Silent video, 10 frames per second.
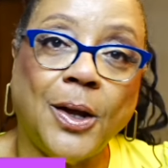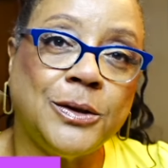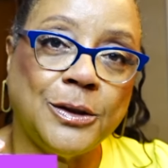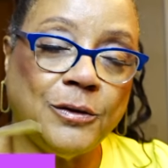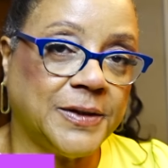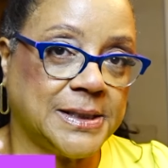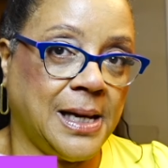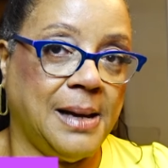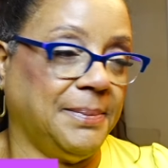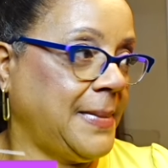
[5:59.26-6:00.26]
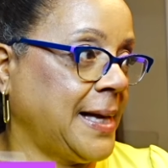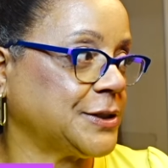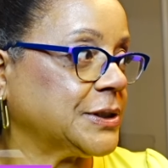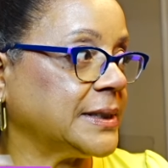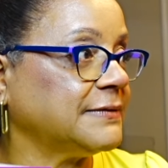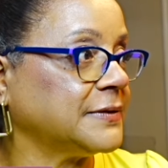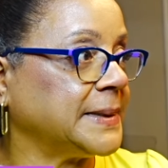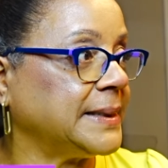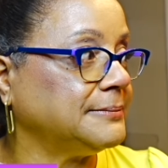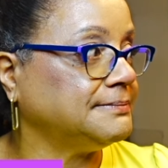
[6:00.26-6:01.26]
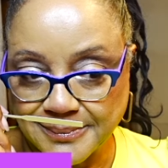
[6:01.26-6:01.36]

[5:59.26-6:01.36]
over the top, actually, for me.